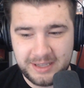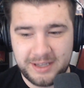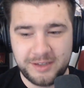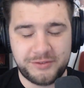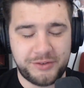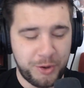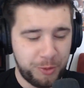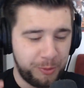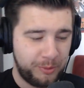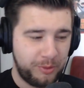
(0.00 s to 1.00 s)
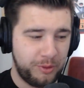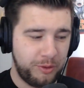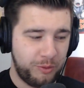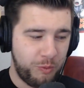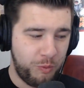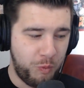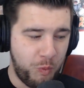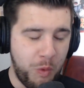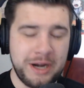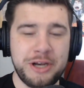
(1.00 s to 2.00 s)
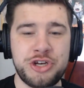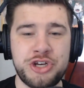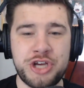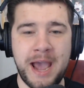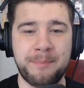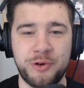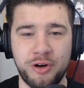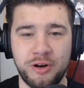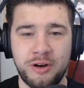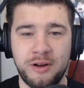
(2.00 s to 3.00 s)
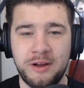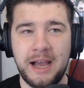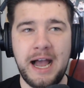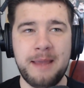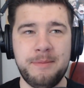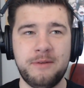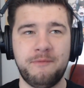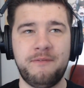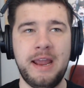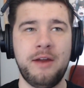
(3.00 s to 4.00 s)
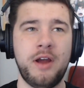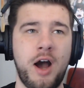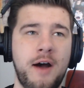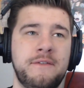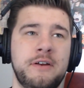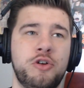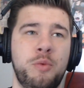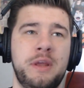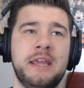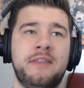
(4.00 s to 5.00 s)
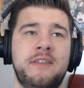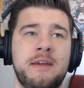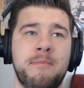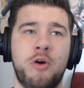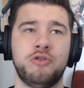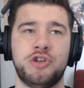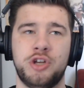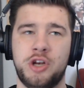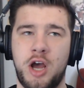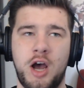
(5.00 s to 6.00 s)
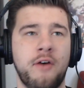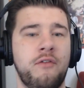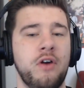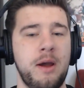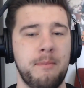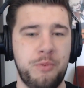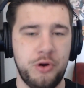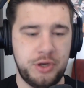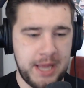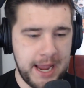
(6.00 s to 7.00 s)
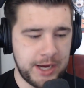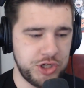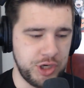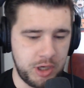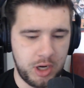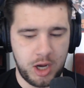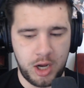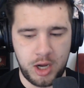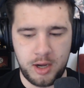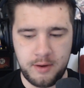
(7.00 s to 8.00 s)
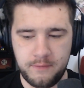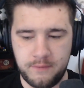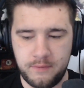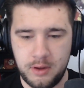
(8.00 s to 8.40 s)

So, what a chapter. I mean, very often do we get the emotion of protection, of